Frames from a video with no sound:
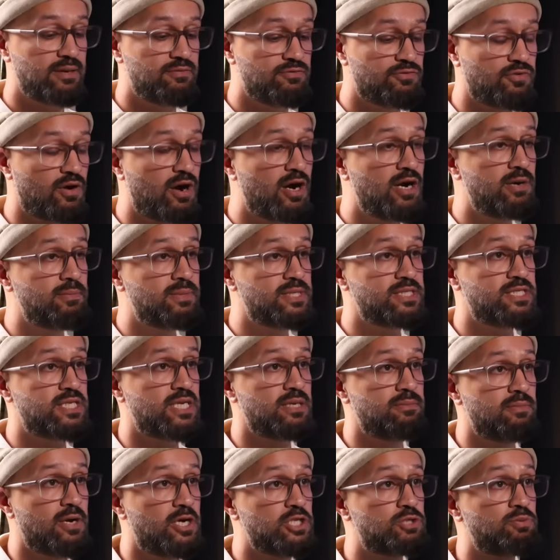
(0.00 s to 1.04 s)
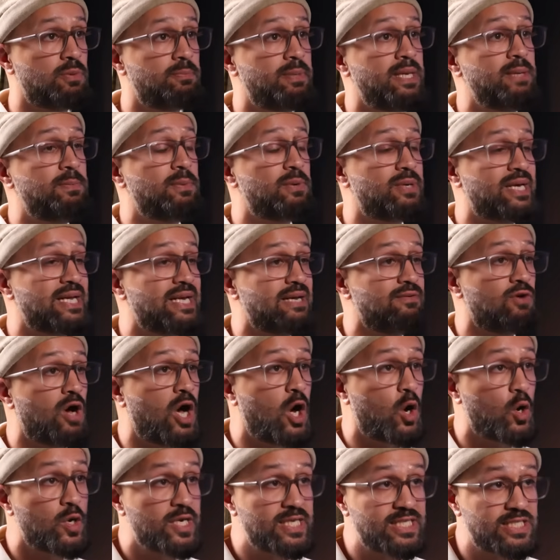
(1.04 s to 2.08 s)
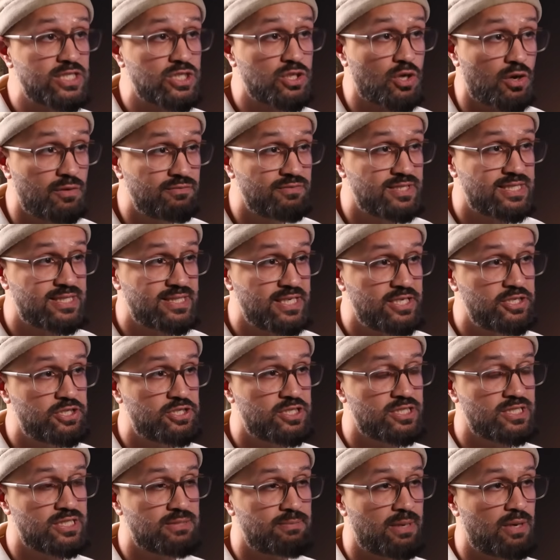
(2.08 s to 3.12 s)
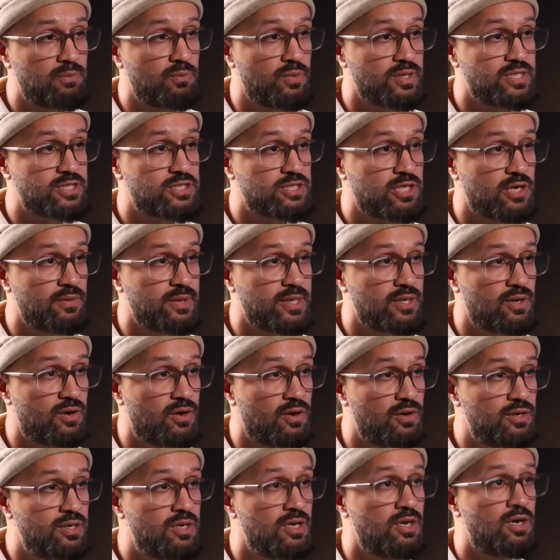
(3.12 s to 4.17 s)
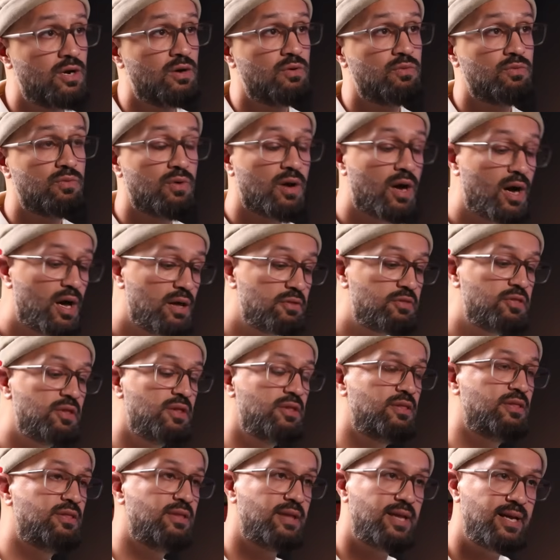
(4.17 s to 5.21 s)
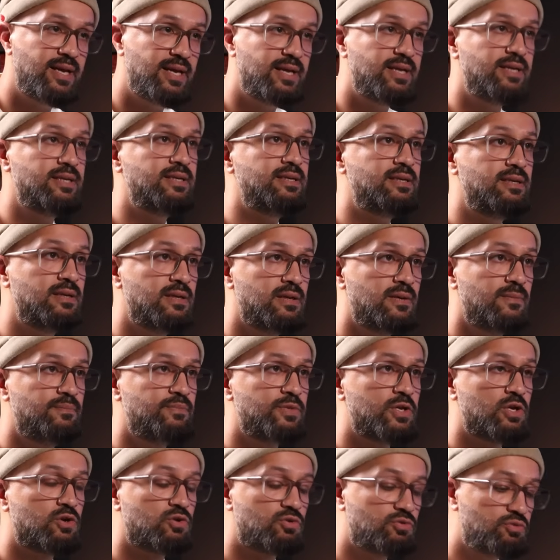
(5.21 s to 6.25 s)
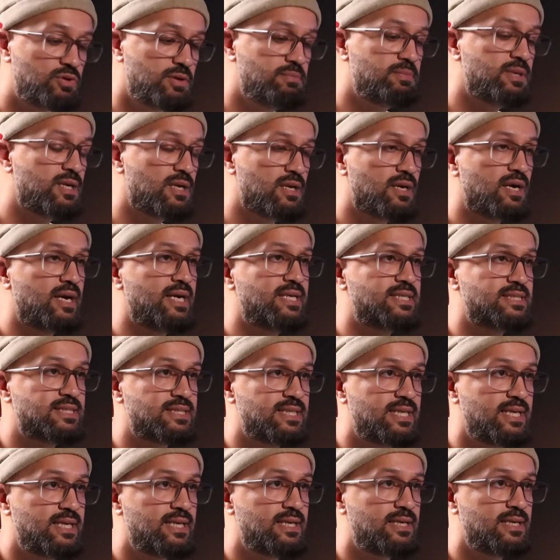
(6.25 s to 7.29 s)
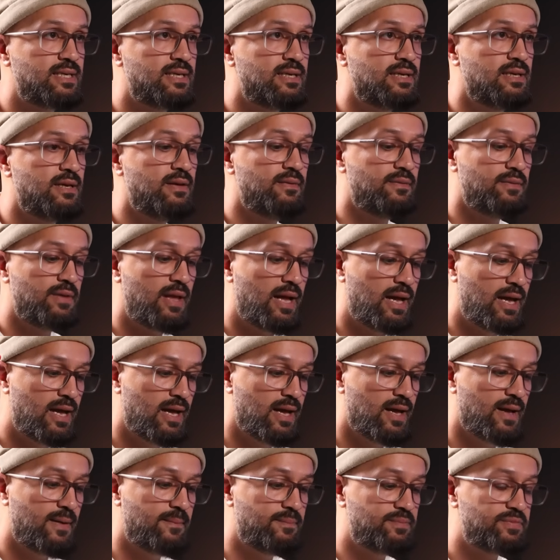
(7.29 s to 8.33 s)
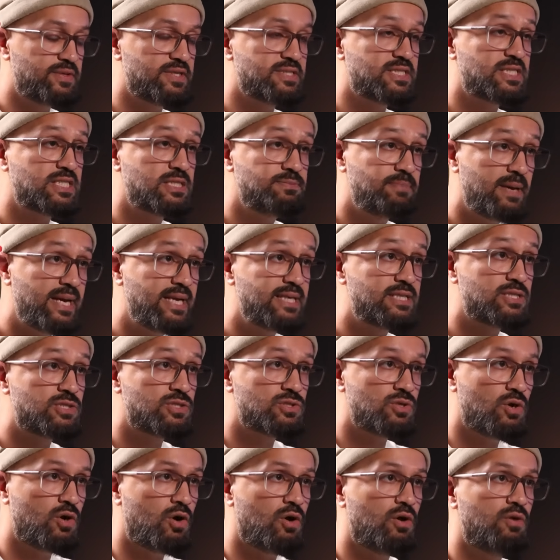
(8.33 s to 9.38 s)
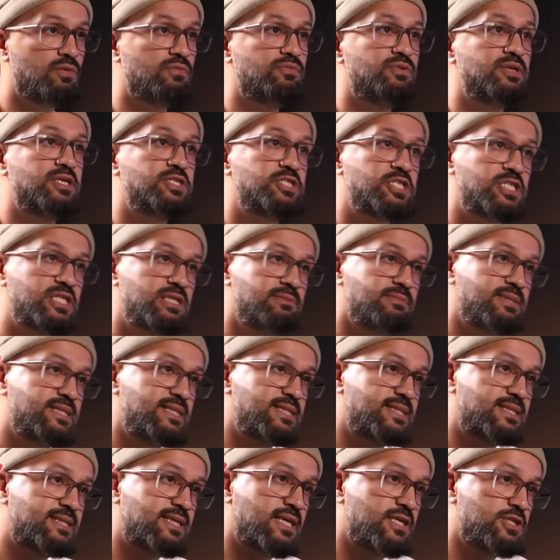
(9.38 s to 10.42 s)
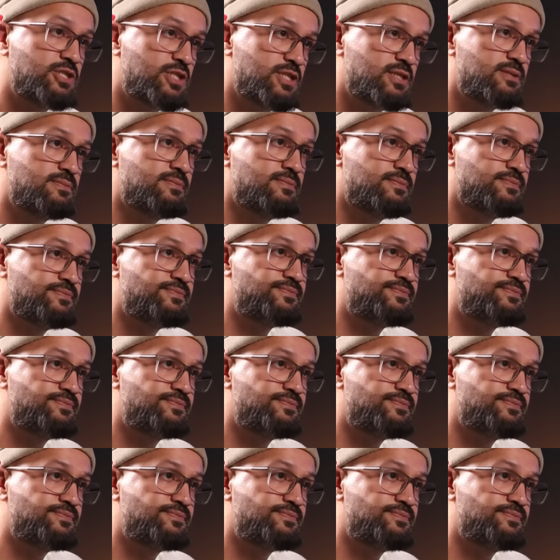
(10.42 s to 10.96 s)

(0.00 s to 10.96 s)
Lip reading: environment to emerge where people can have honest conversations about what is going on, rather than criminalizing the space of legitimate discussion.